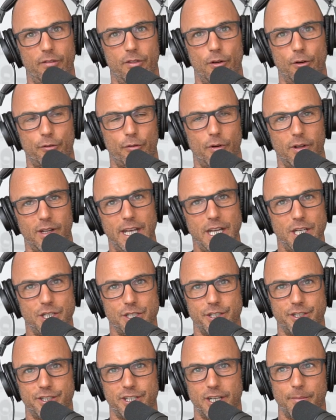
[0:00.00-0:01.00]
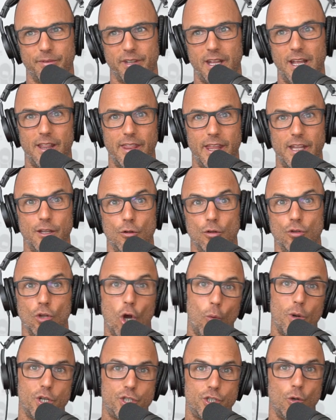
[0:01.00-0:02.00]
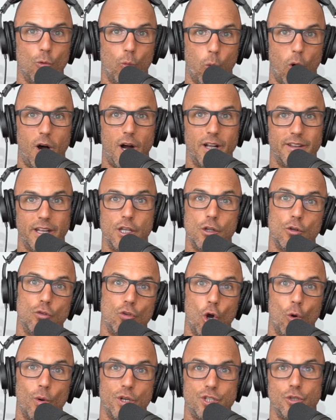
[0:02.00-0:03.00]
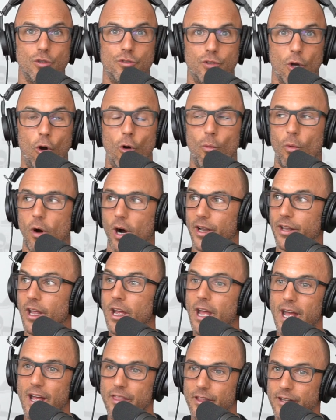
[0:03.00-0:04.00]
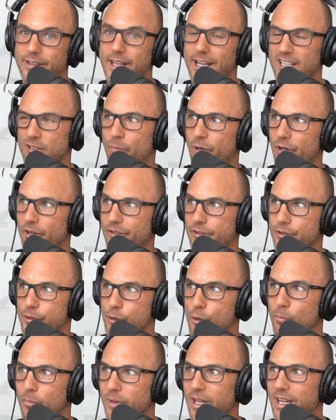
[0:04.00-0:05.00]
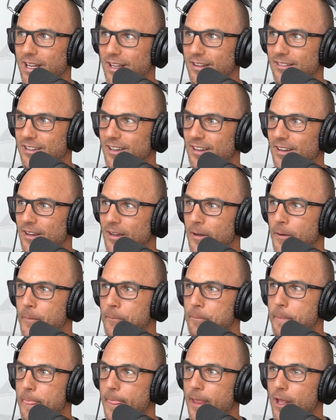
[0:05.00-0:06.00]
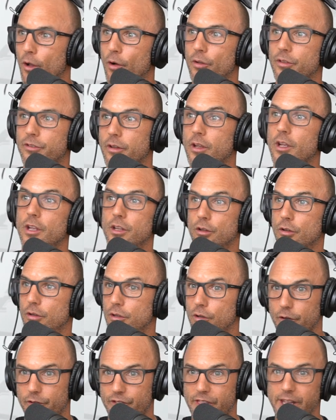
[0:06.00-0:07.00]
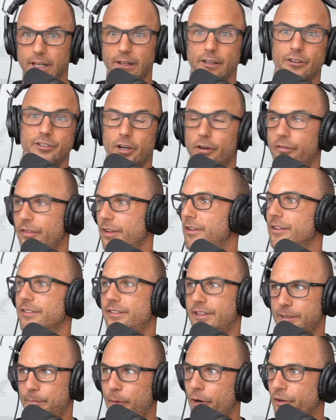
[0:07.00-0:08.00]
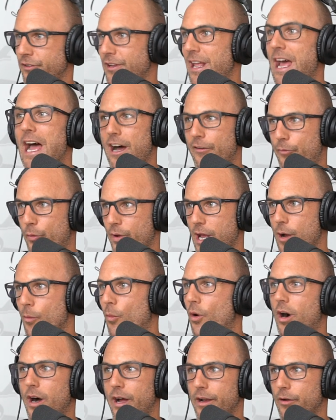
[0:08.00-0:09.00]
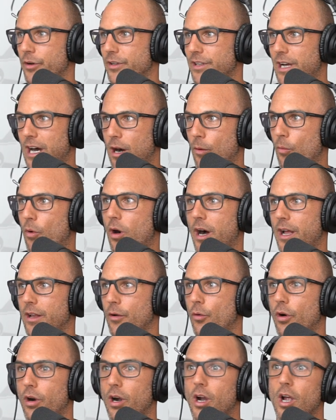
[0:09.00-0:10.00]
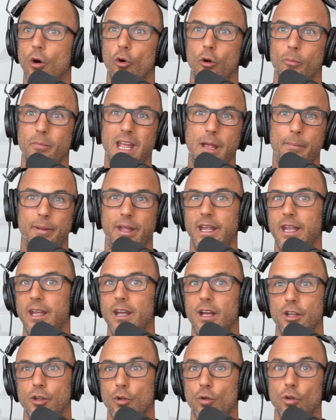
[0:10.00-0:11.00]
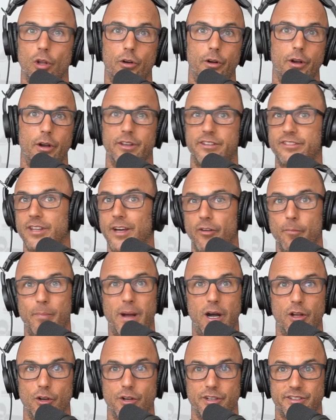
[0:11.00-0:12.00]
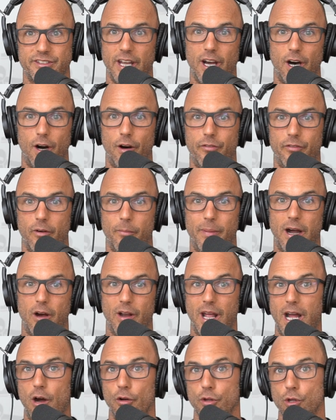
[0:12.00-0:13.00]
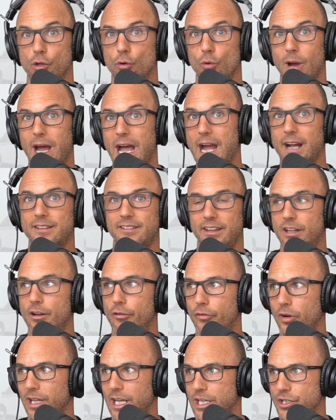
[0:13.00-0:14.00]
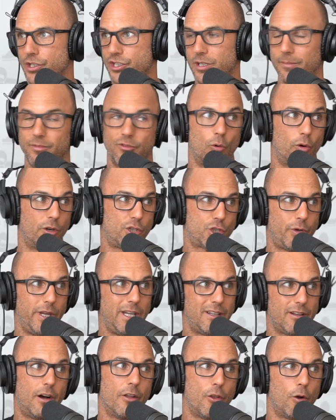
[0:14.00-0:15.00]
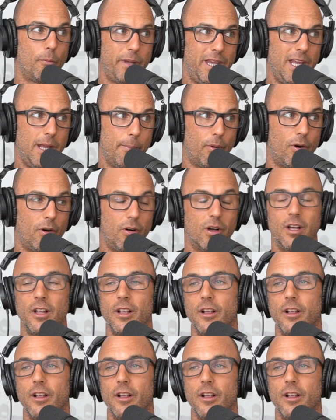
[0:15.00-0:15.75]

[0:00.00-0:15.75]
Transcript: of those relationships, and then you know what you want and you know what you don't want. And the next person you meet you know you, you're thinking to yourself does this person have what i want or not want right. or or maybe you learn stuff about yourself about how you act in a relationship or treat other people